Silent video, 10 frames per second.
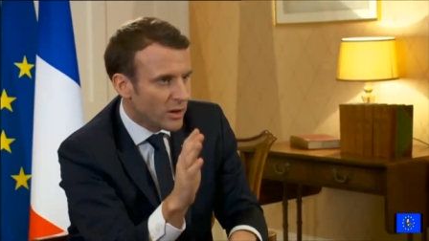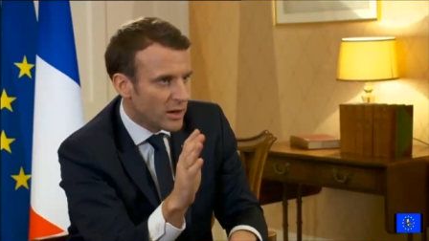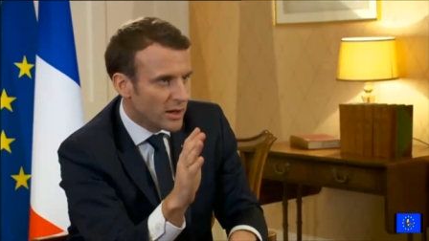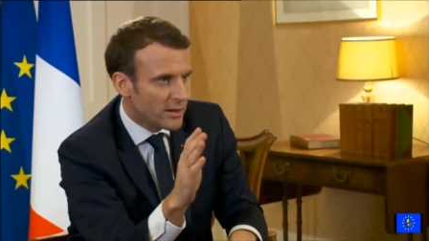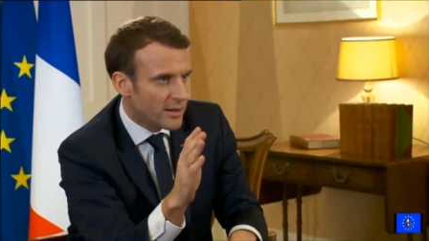far
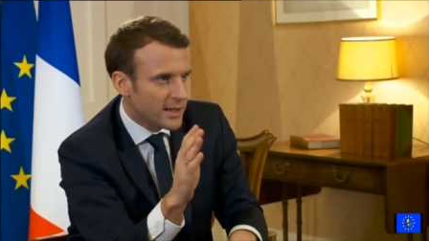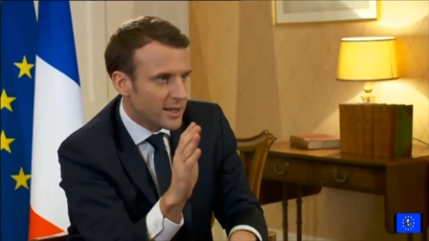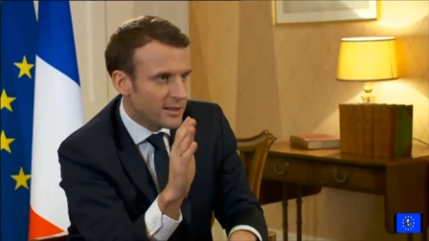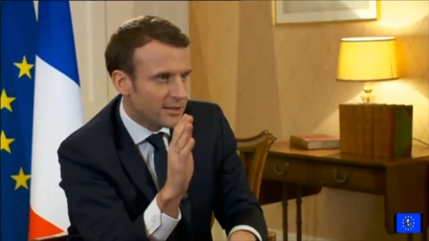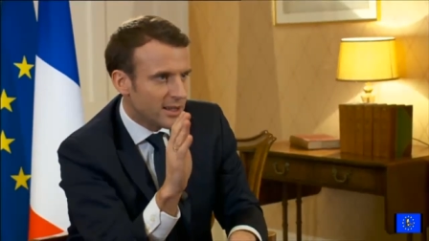
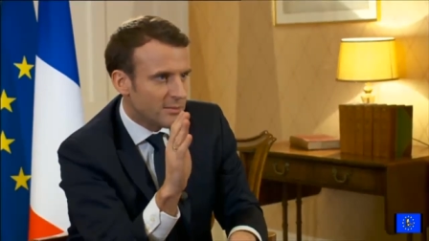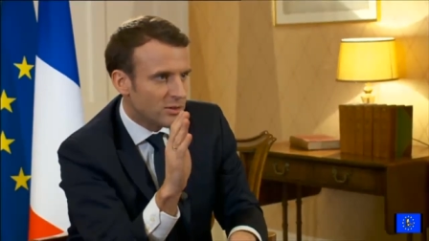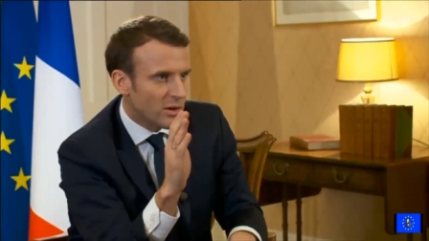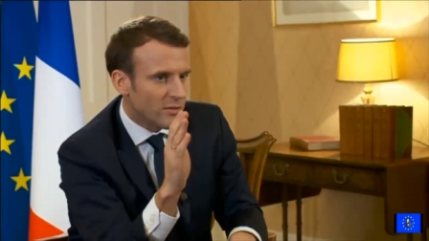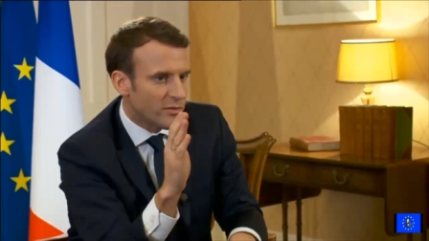in
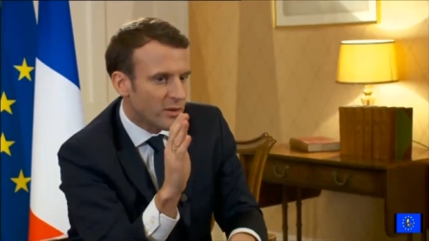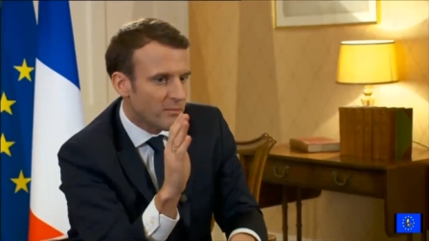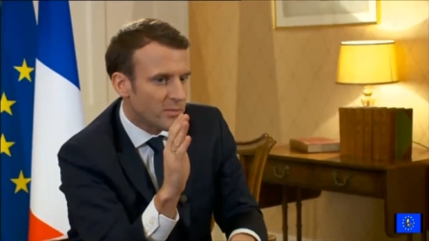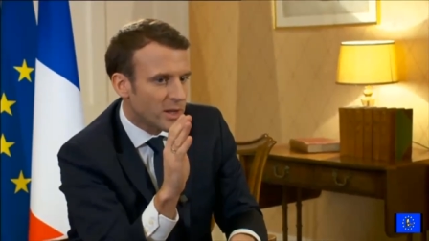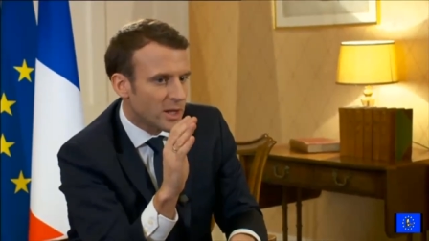terms of um,